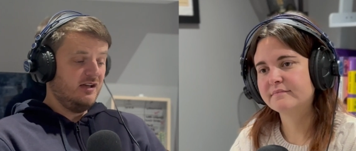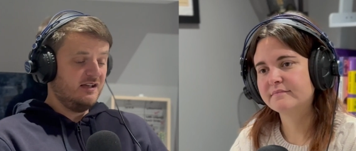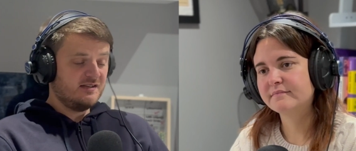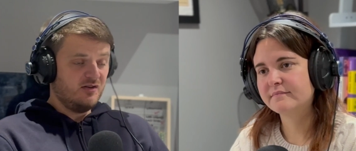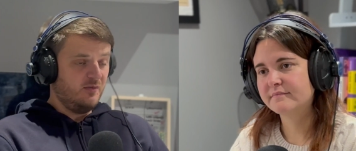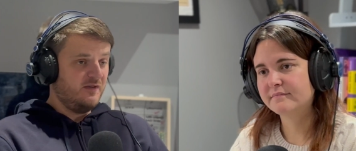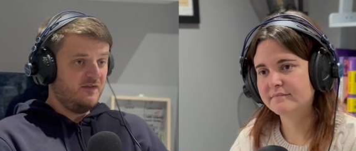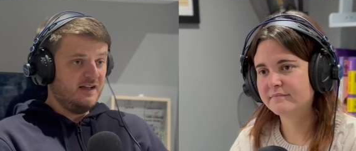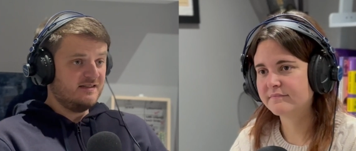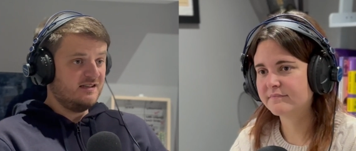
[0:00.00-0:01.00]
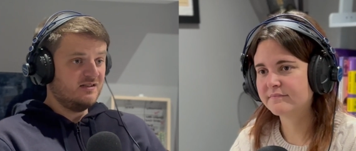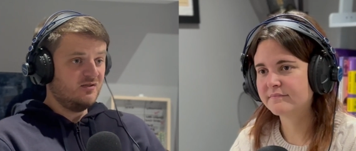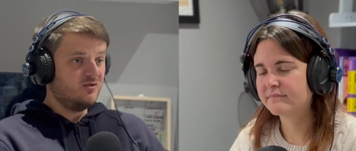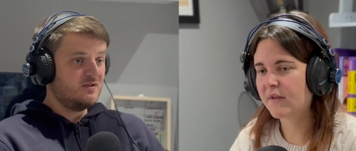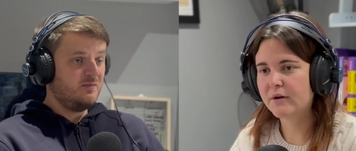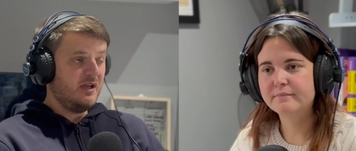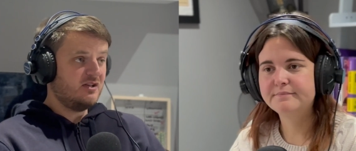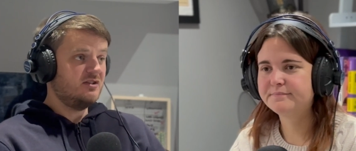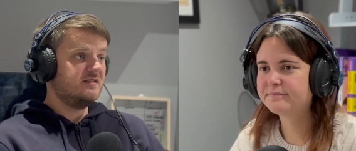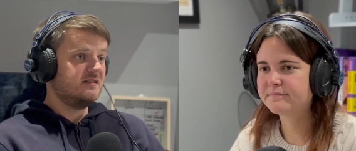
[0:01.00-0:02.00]
Speaker 1: has got to be fancy at all. Just
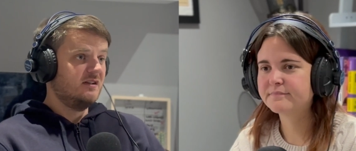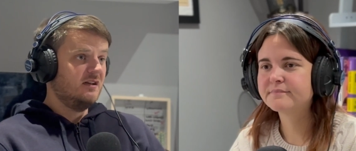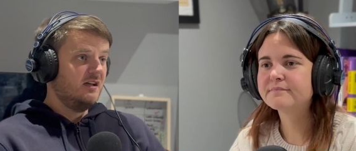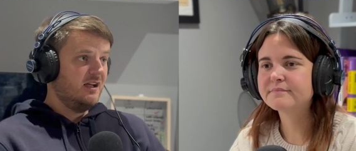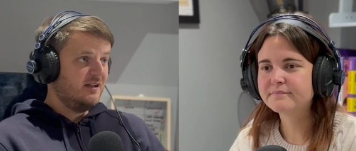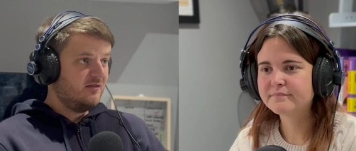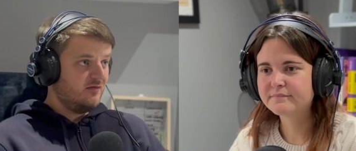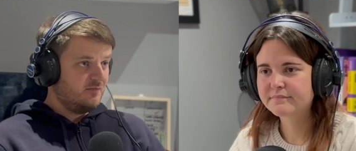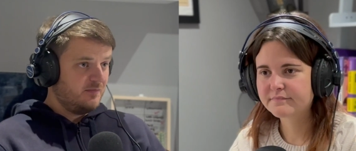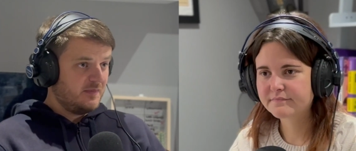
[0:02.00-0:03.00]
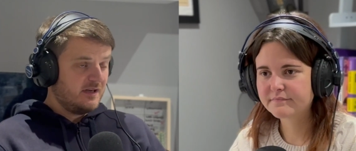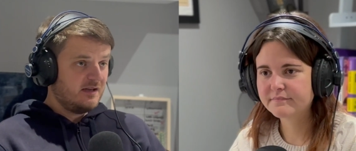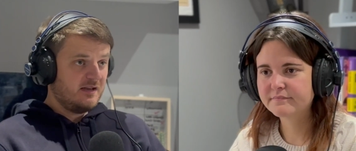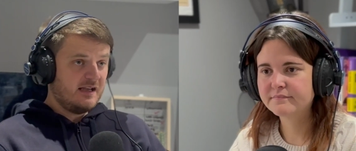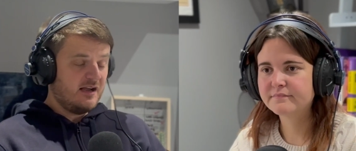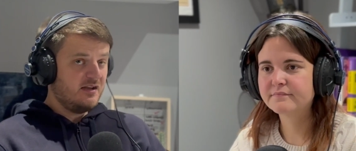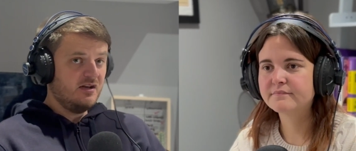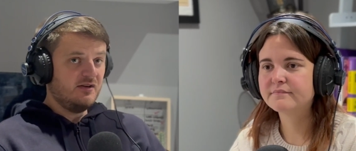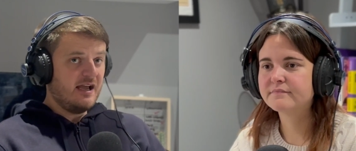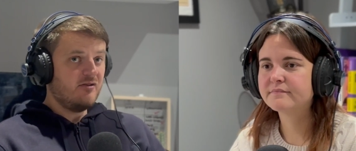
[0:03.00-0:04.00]
pictures, you
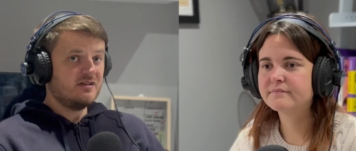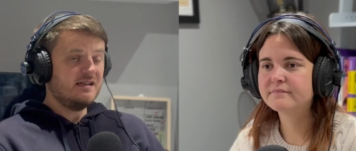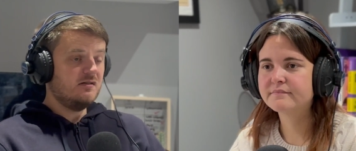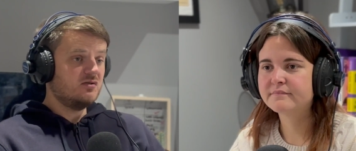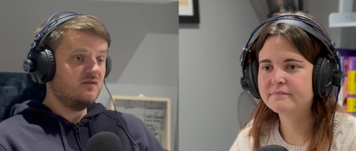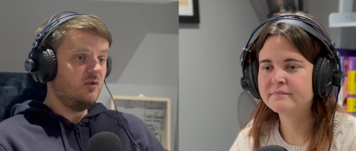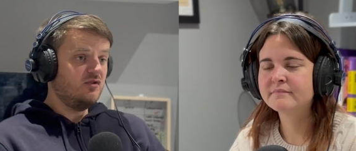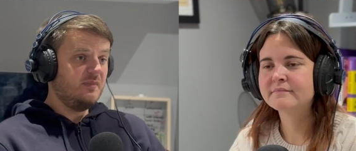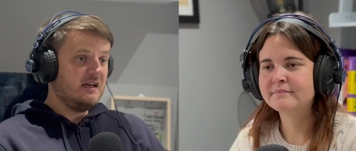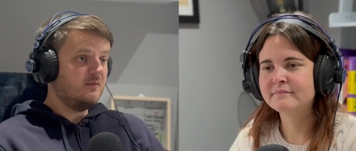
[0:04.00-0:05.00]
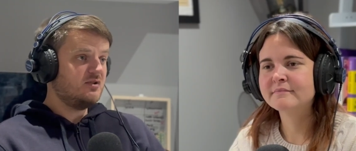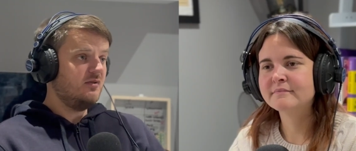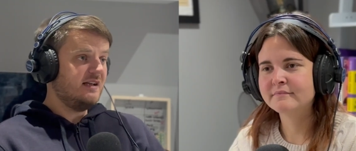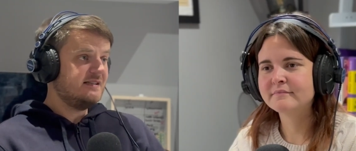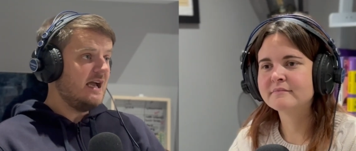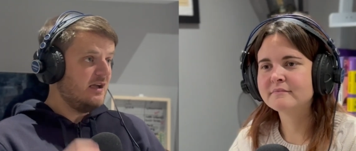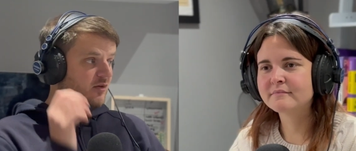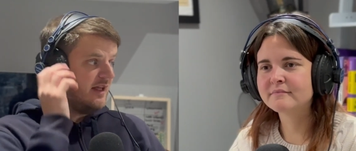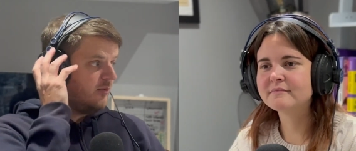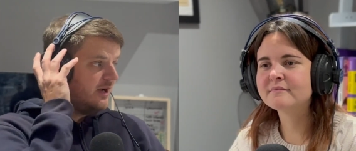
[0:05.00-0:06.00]
know, carousels of what you've been up to that day
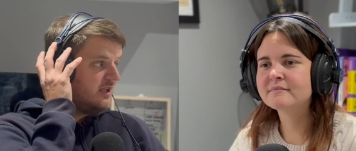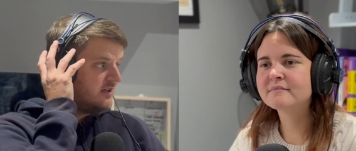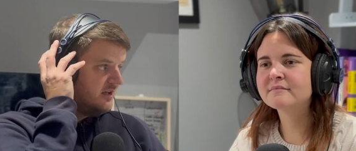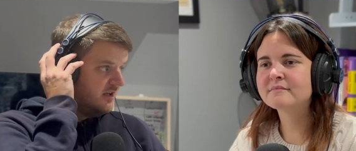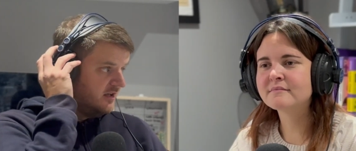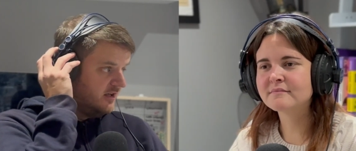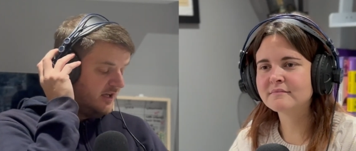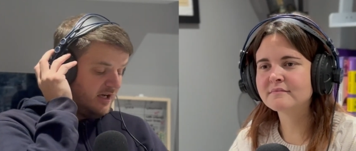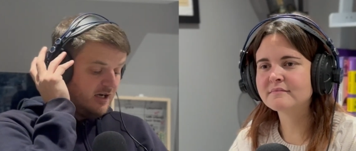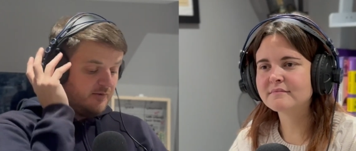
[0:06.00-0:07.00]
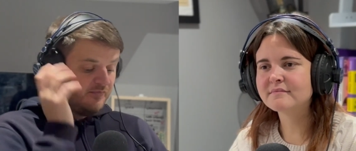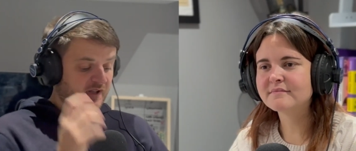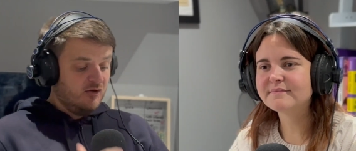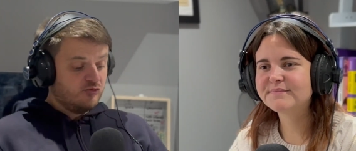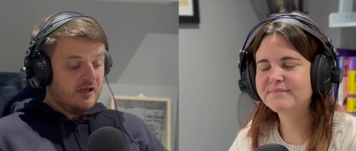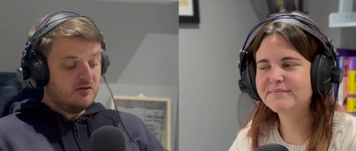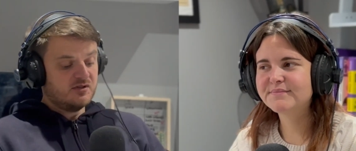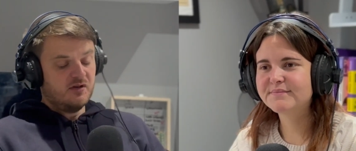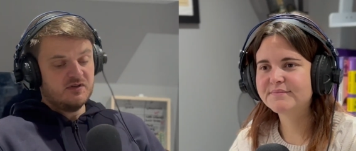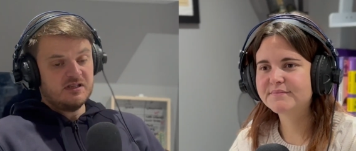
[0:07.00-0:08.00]
or that week. Um,
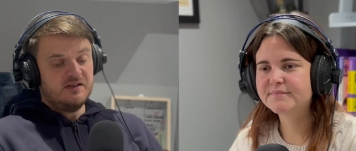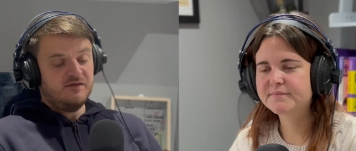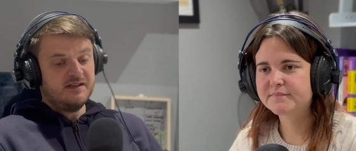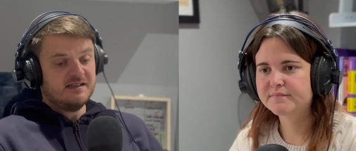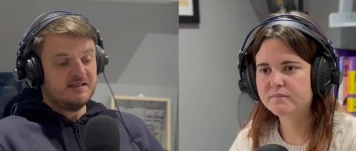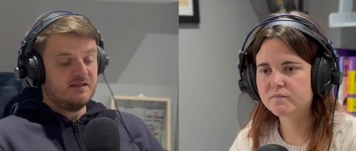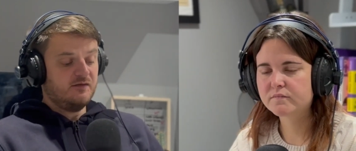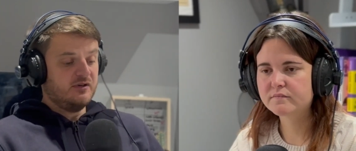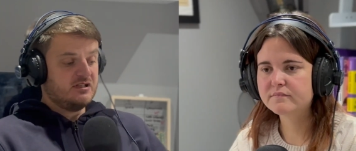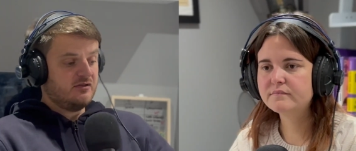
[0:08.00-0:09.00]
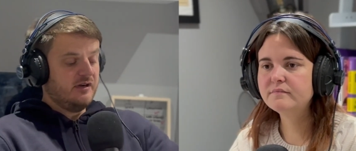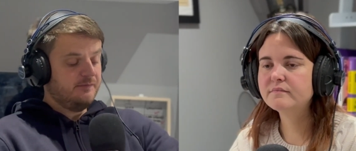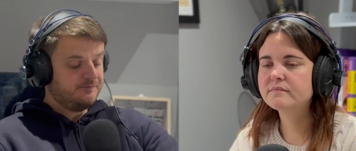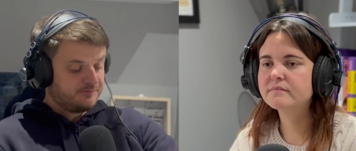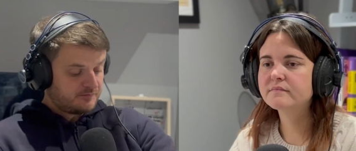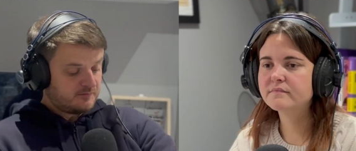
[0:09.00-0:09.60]
Reels obviously are fantastic for Instagram,